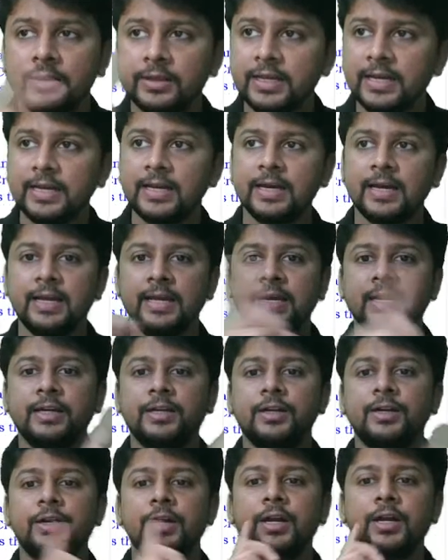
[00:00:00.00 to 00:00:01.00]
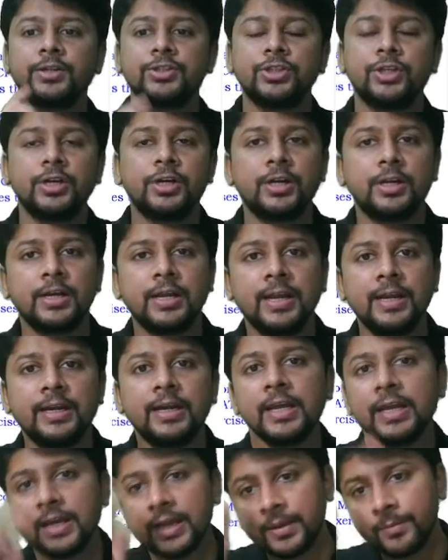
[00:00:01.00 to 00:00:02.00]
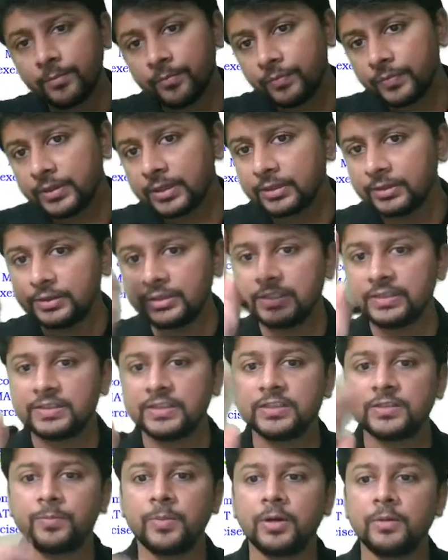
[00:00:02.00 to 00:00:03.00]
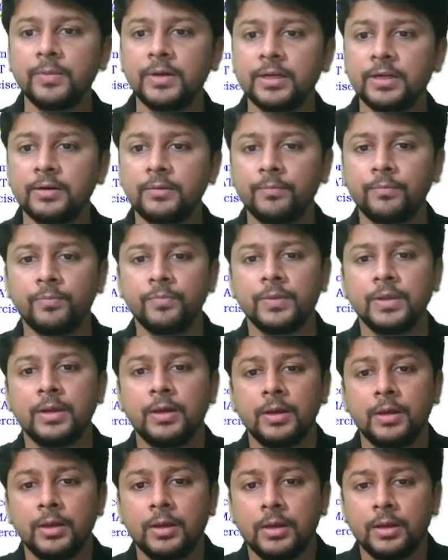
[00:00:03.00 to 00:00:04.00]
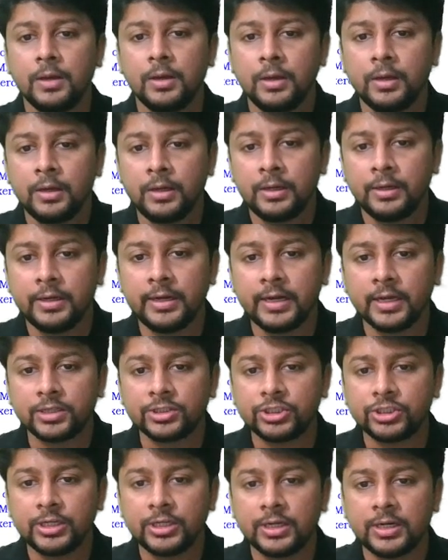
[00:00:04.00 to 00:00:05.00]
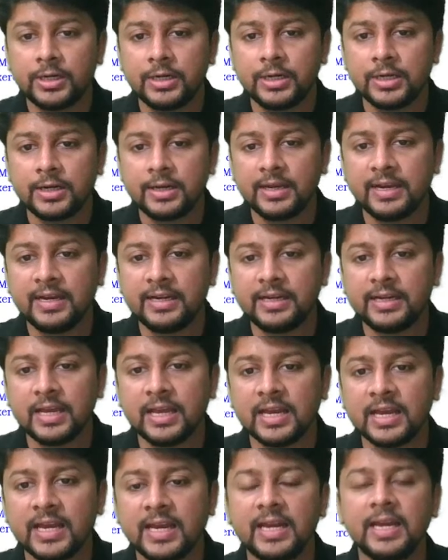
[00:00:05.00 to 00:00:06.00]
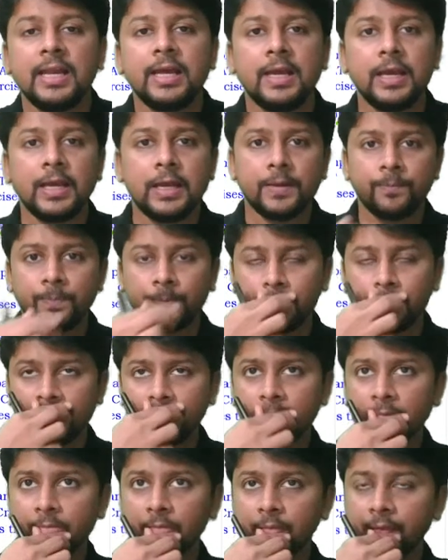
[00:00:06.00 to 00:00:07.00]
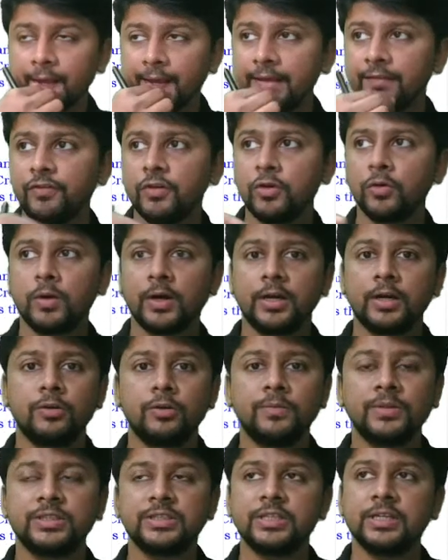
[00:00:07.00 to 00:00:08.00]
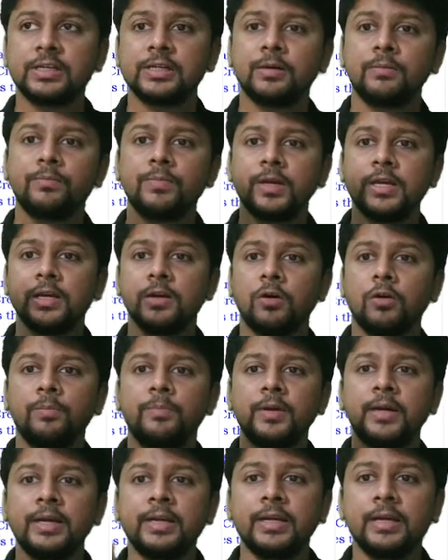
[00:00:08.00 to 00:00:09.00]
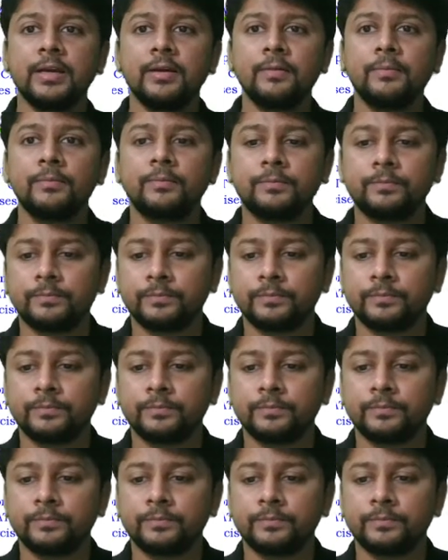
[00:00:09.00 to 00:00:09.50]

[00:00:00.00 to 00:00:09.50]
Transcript: then I get a deduction under ATM. This is permitted. Deduction under ATLA. If you are a domestic company operating